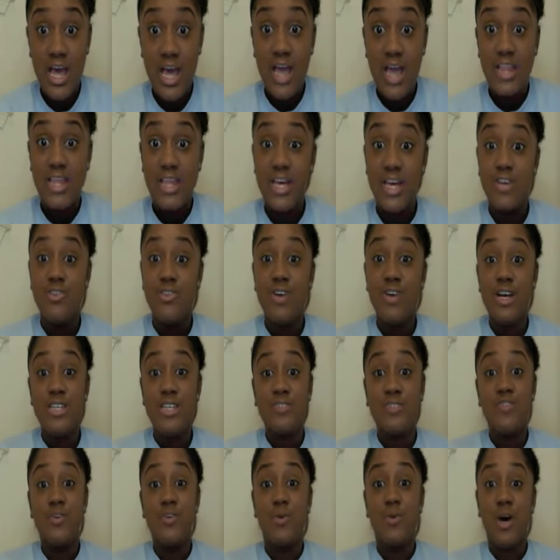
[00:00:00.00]
Thank you guys
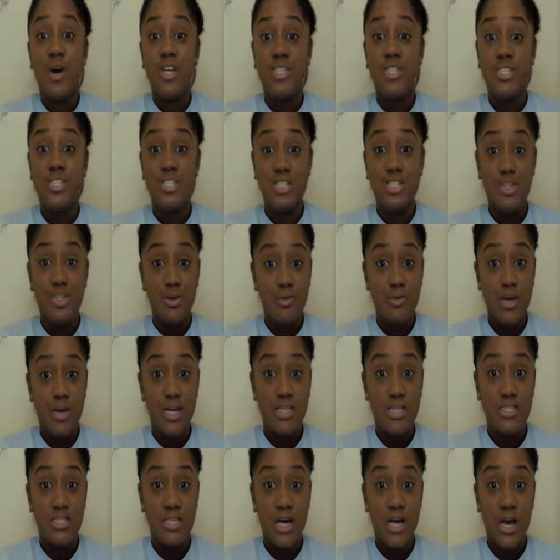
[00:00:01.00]
for watching so
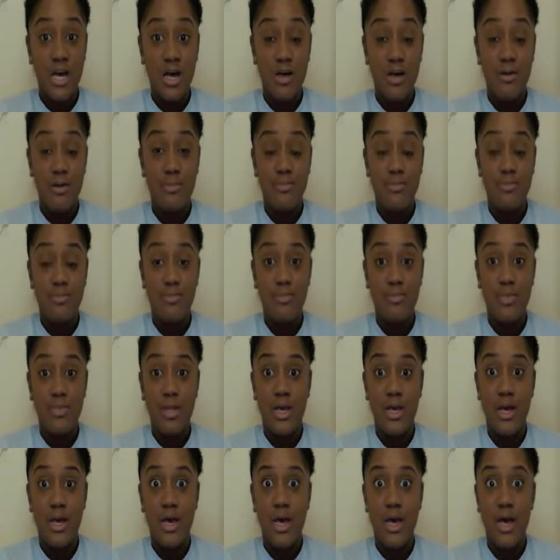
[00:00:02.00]
much.
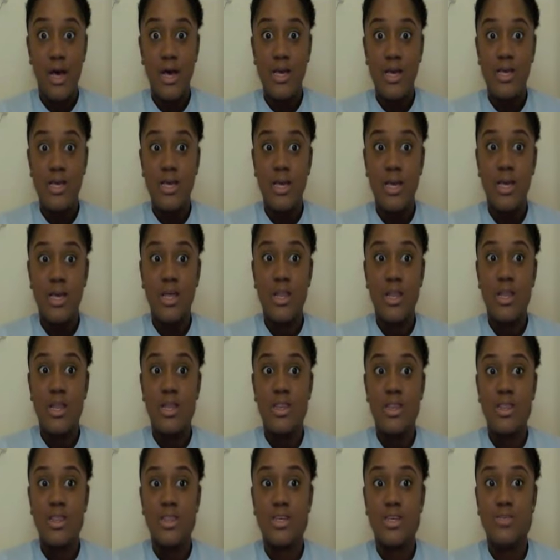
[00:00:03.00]

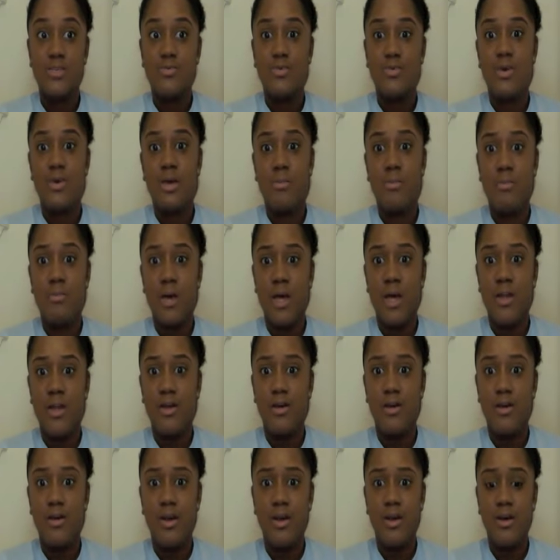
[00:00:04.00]
Again, these will get
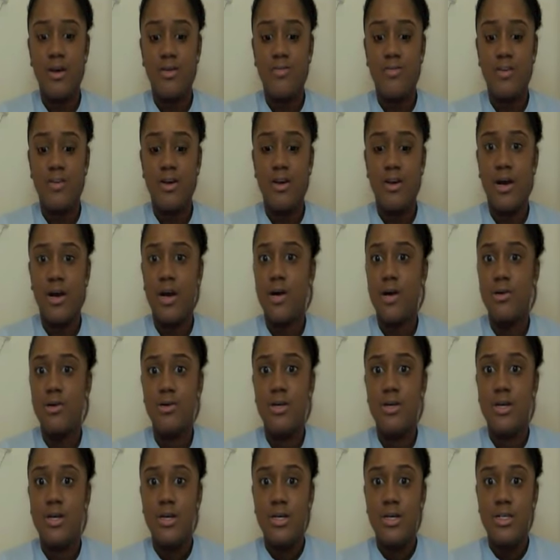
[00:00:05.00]
better and I'll figure out
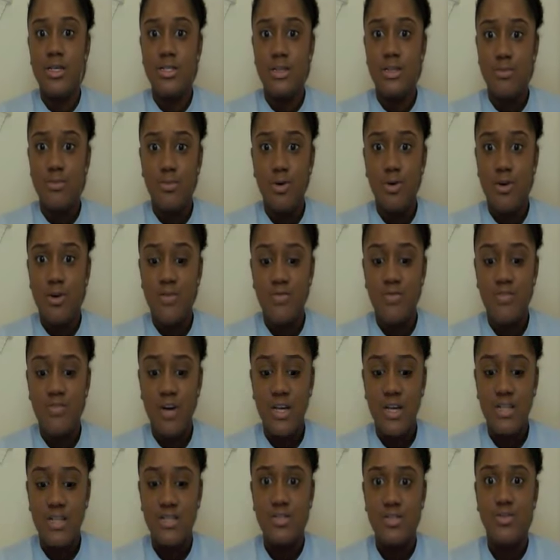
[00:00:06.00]
some more
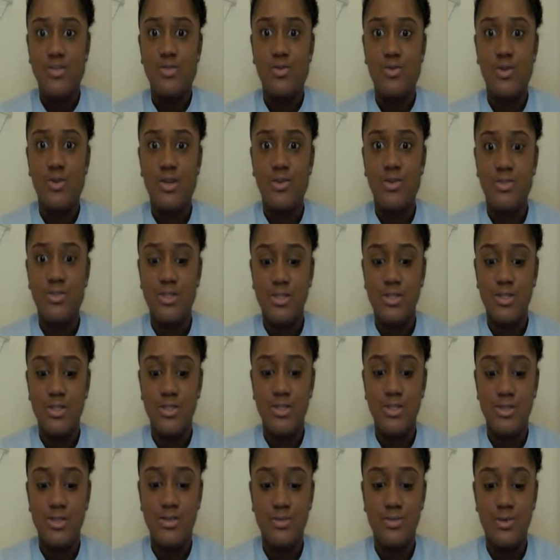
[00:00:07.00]
fun tutorials to
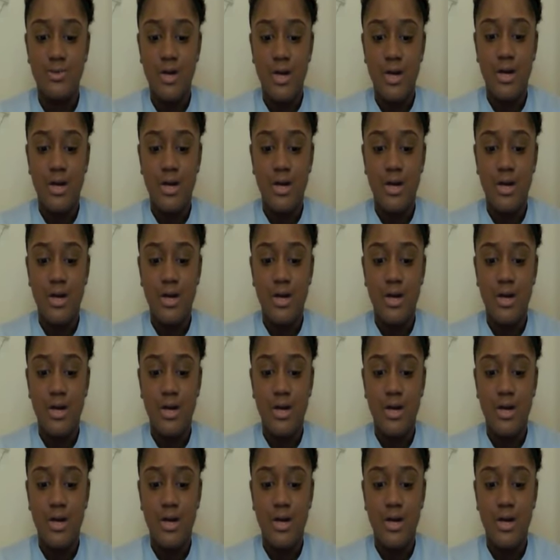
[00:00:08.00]
do